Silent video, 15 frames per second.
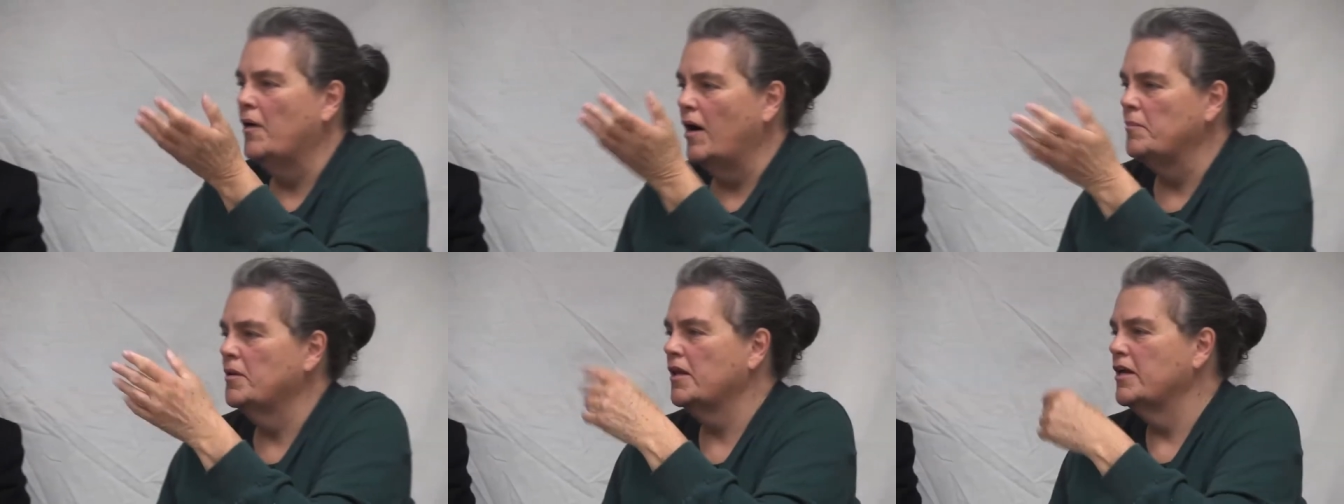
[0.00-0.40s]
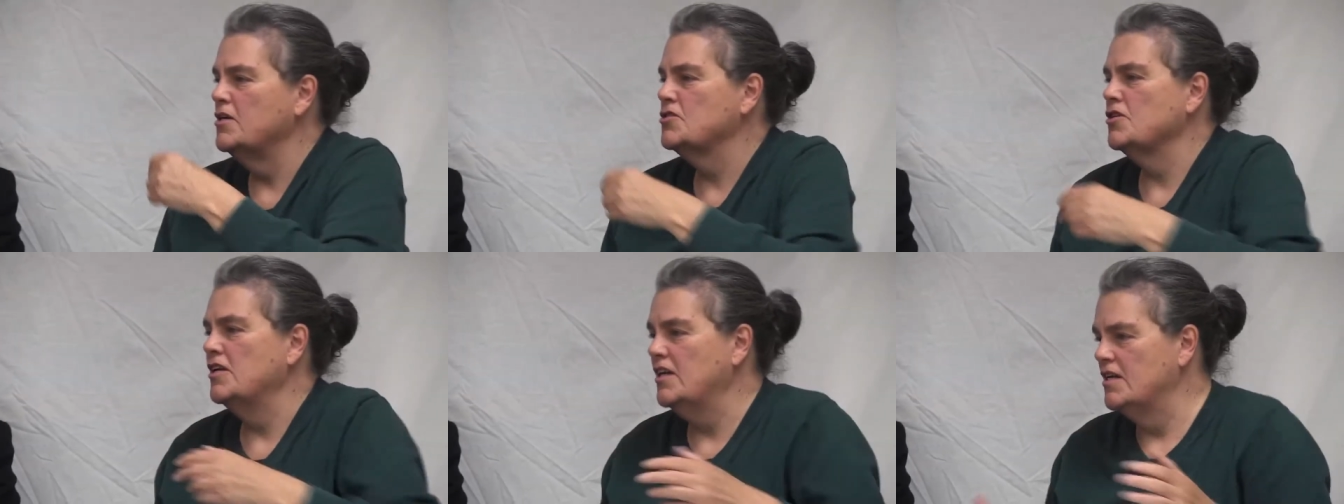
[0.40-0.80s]

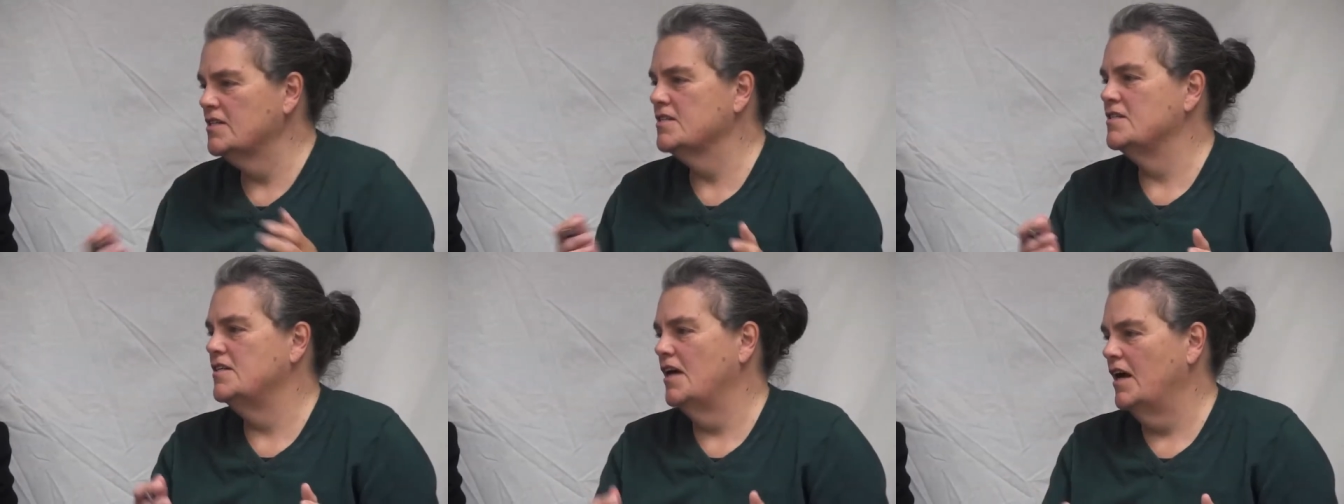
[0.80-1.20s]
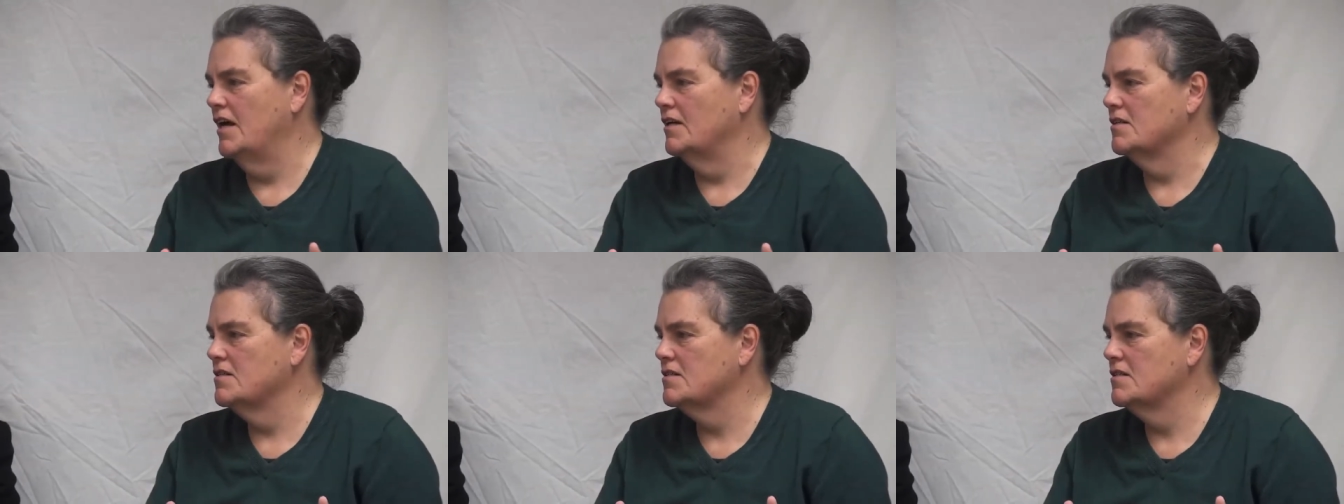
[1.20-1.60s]
population is
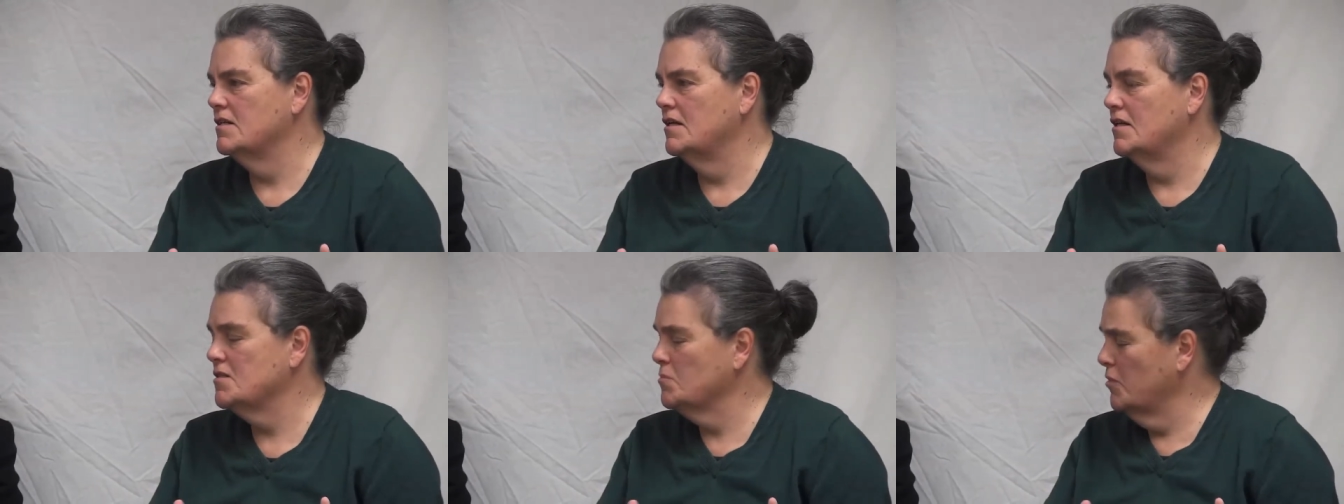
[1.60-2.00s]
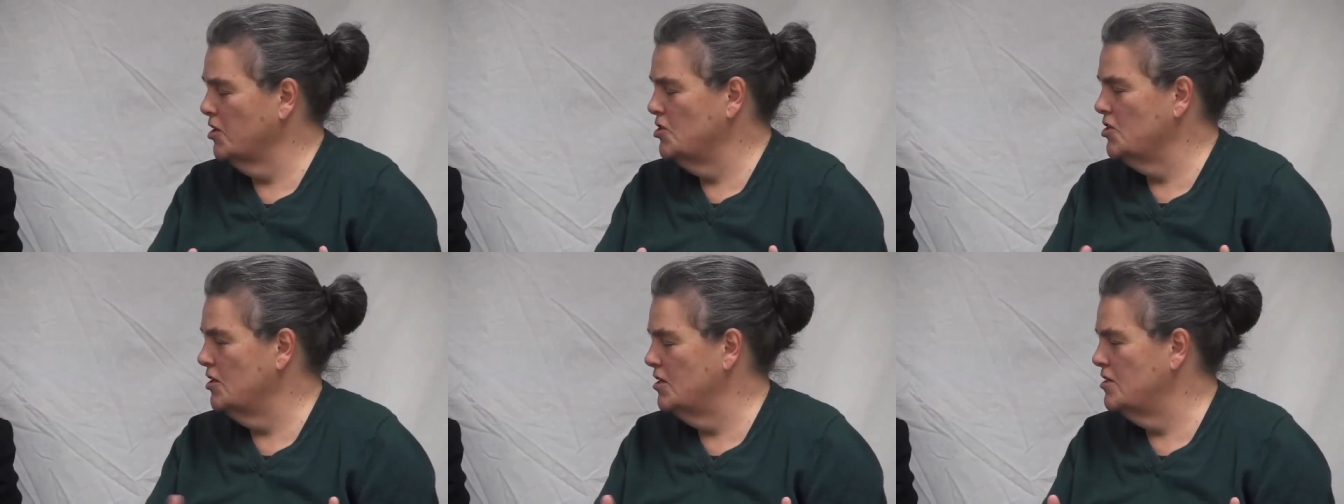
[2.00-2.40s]
dense, it's
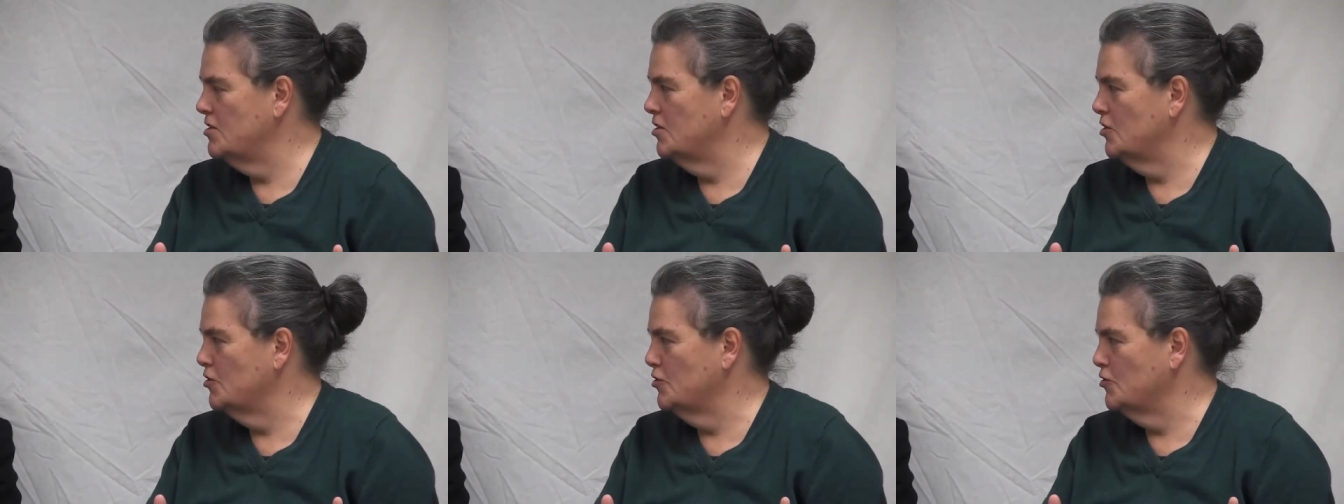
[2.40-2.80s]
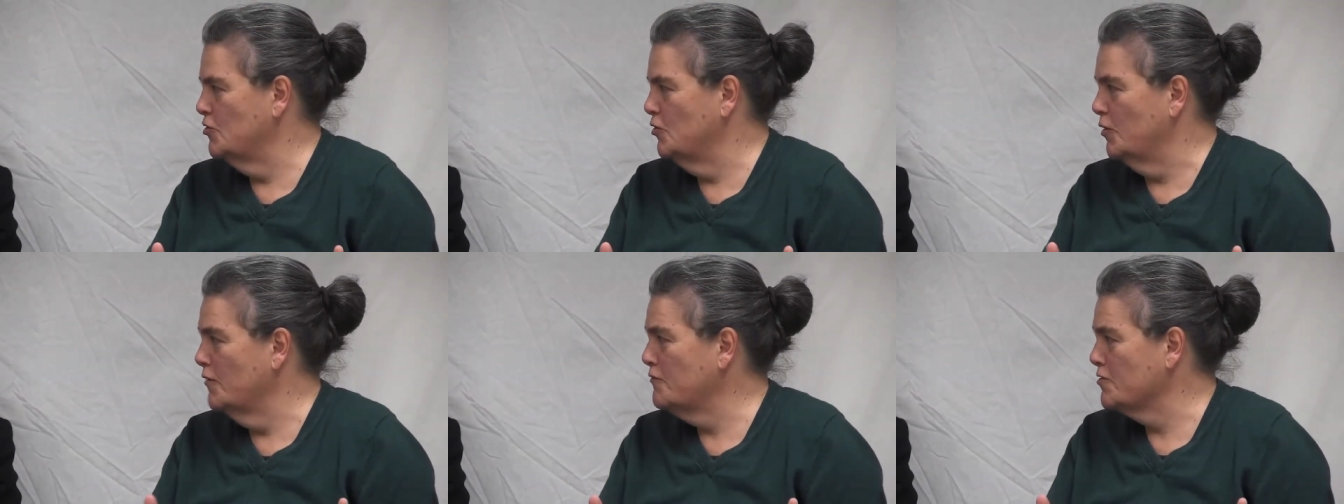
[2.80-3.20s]
much easier to
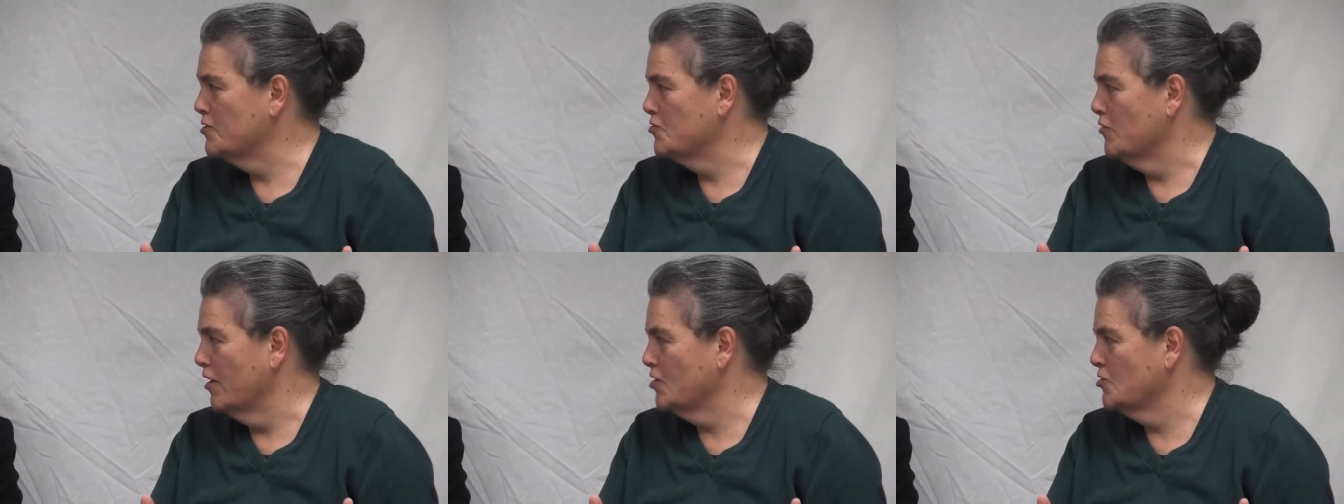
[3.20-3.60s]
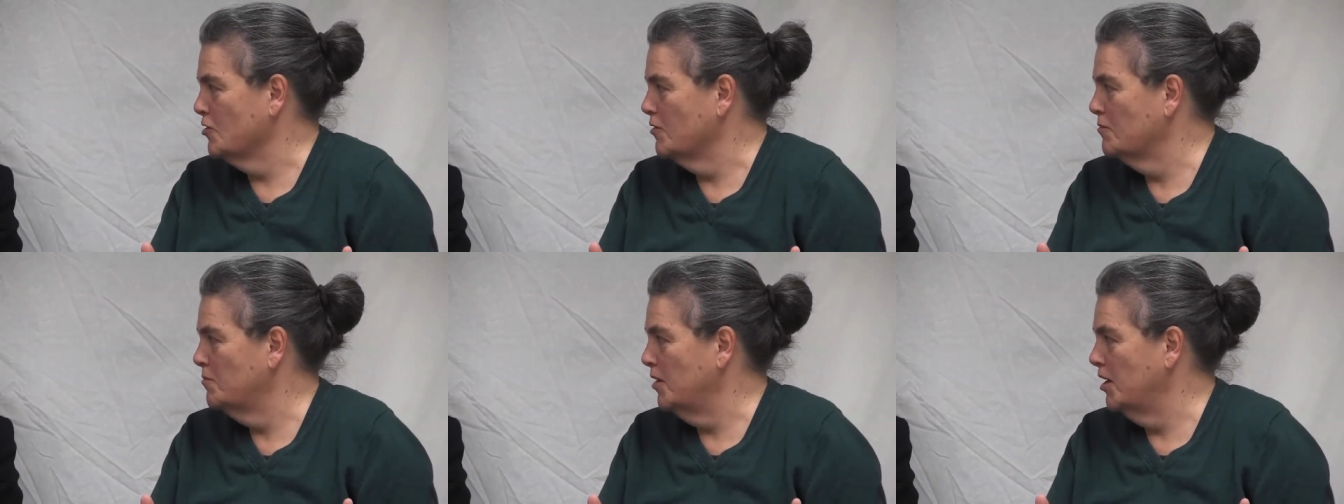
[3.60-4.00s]
do
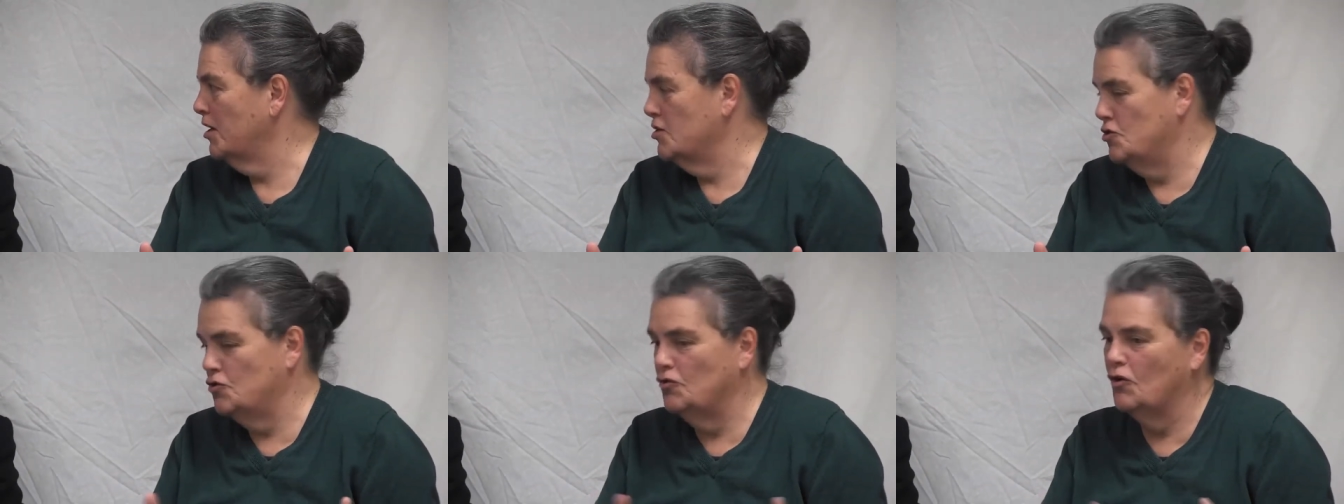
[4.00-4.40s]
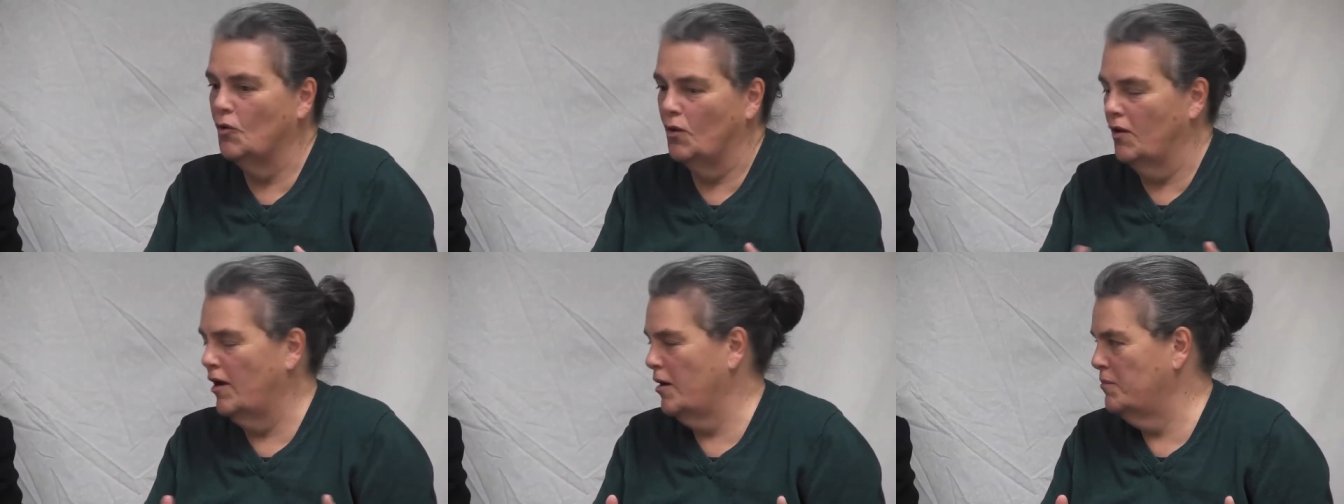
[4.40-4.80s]
infrastructure because you
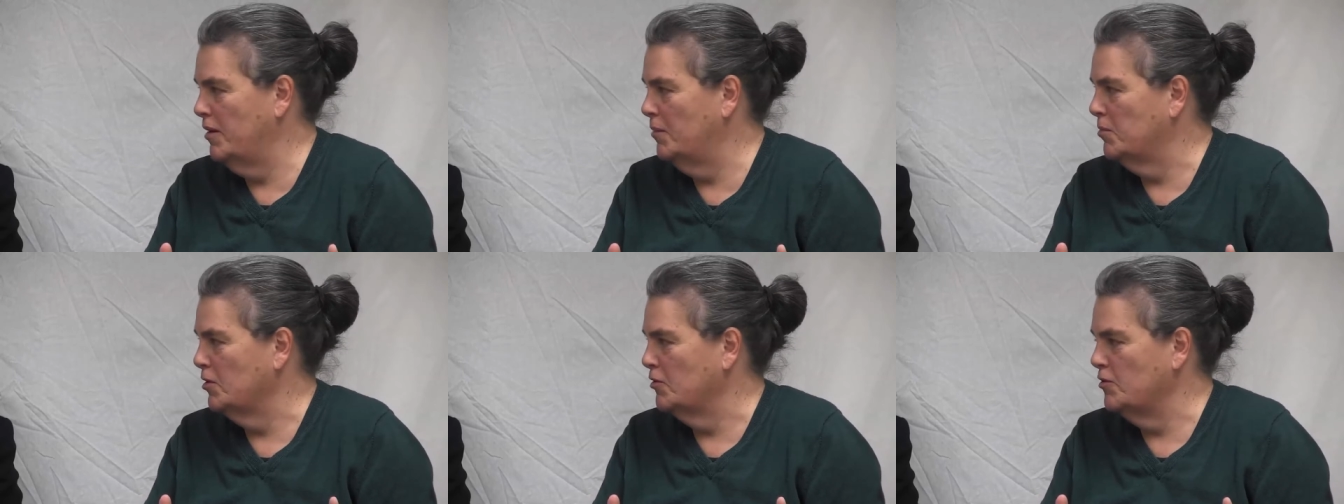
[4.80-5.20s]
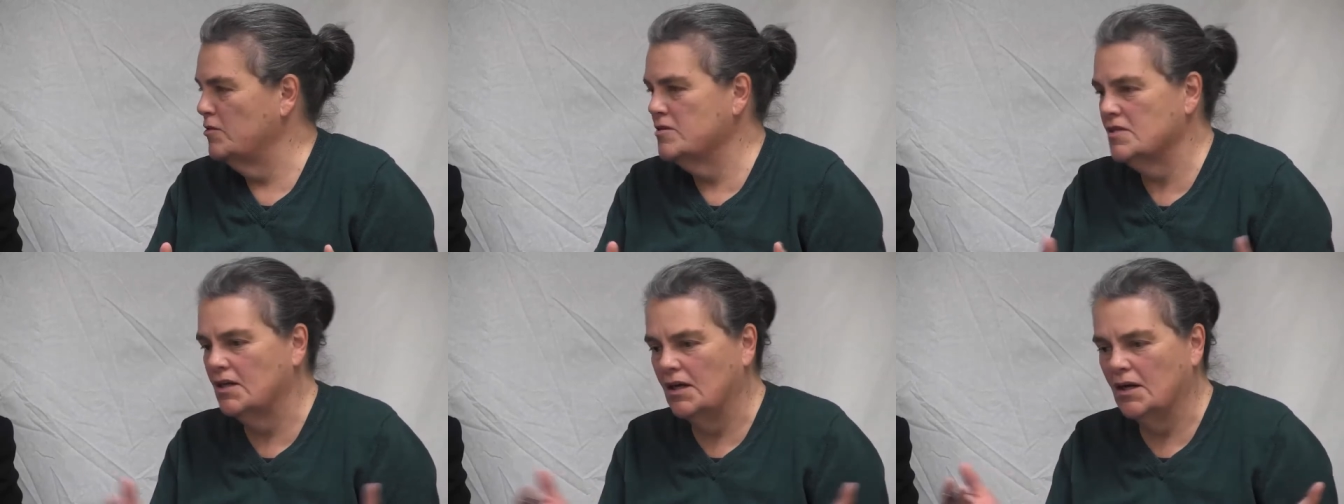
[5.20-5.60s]
know a lot of people are
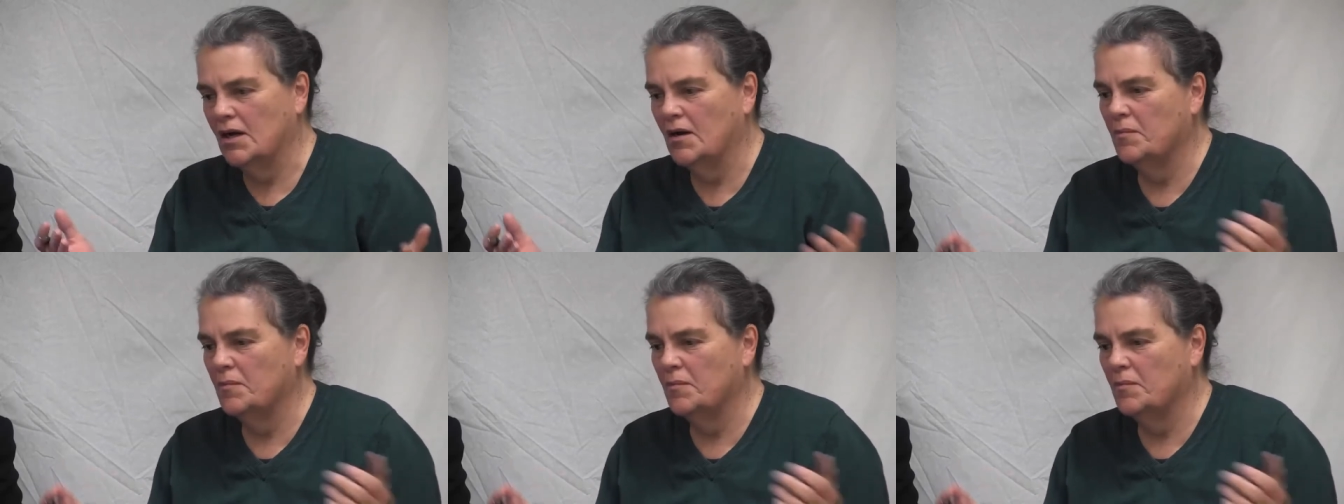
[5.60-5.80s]
using it.